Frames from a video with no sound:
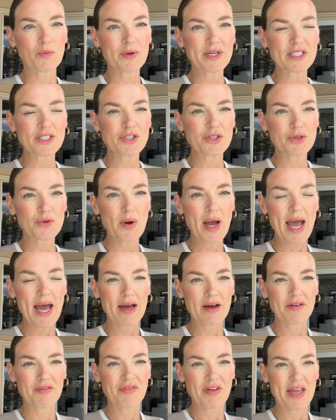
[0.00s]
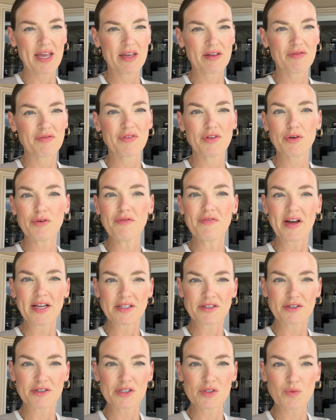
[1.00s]
we do have a few
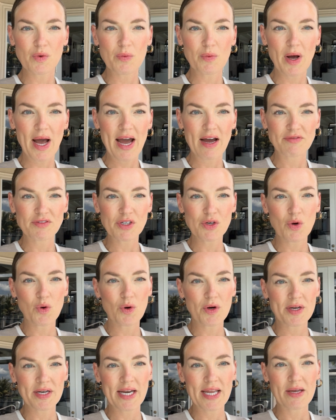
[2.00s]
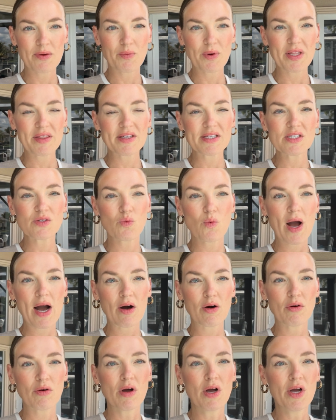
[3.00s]
vendors we will have to coordinate with as
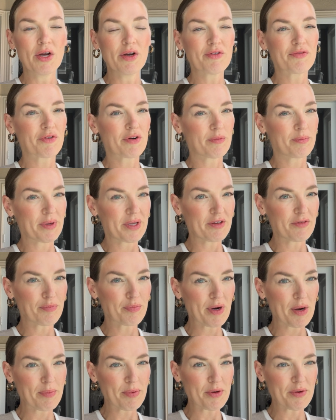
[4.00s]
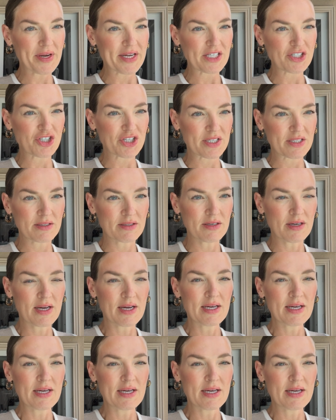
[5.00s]
well for a bit of preparation.